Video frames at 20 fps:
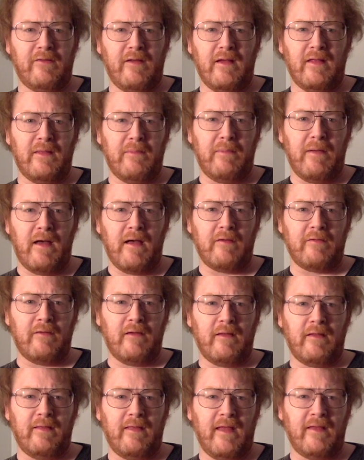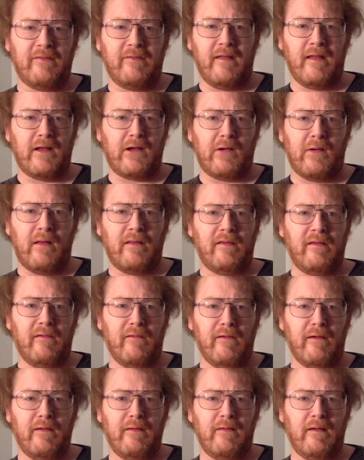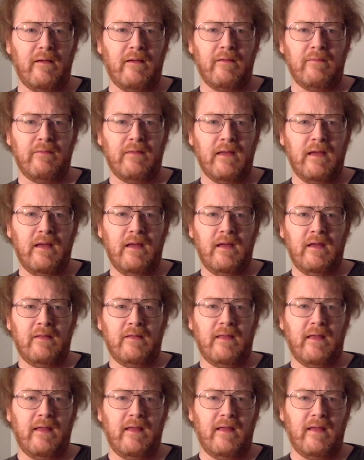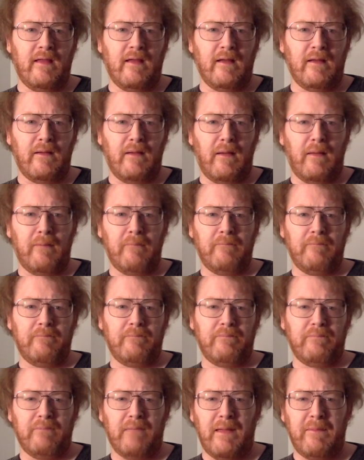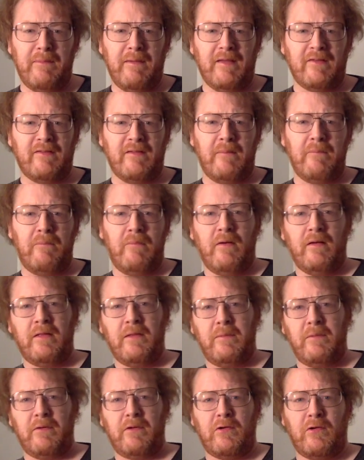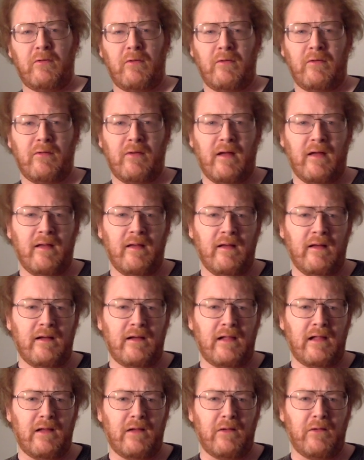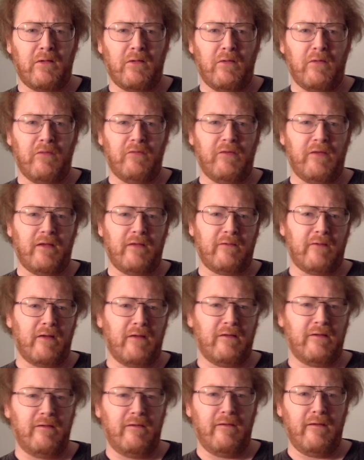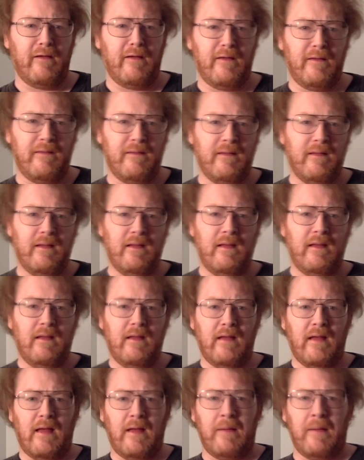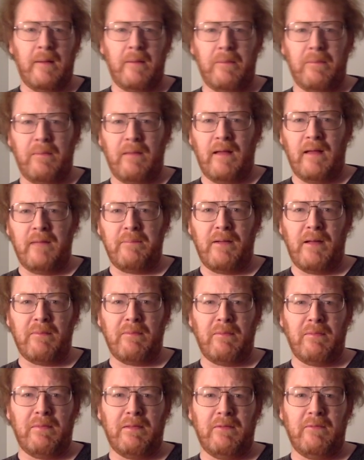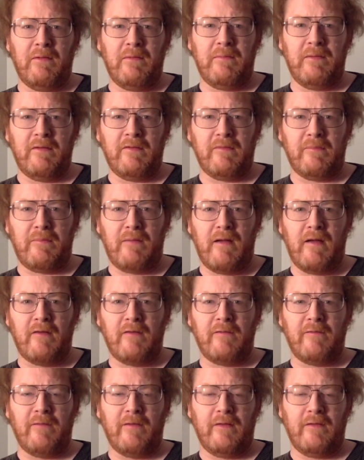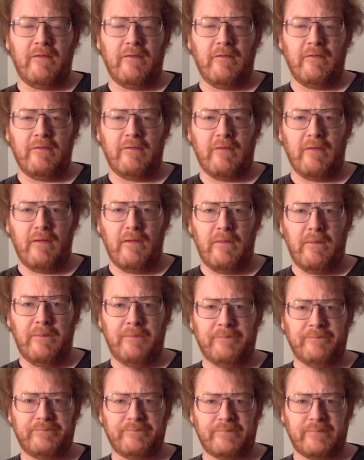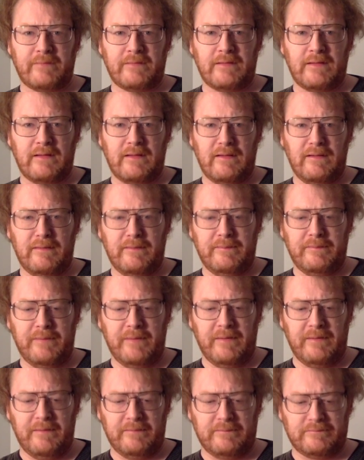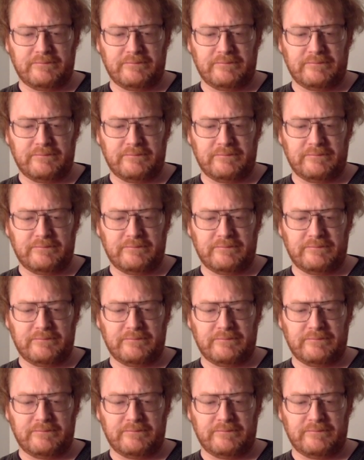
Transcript: not in the box set. That's not a Criterion. Uh, they, uh, maybe at some point double uh, Clockwork Orange on Criterion. I, I, I, probably wouldn't be surprised if they do so, um, but